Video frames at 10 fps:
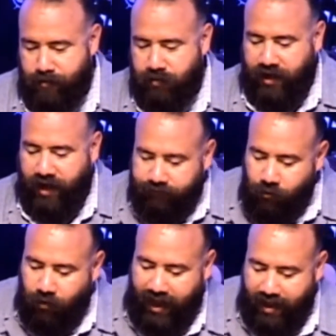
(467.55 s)
But
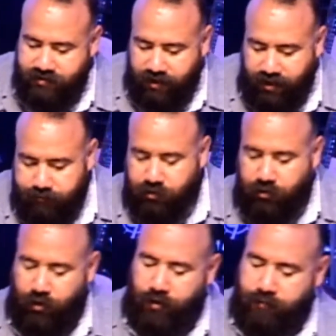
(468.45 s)
everyone has to come to
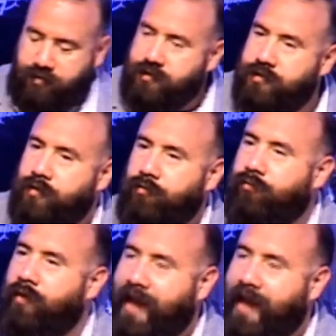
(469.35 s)
terms with what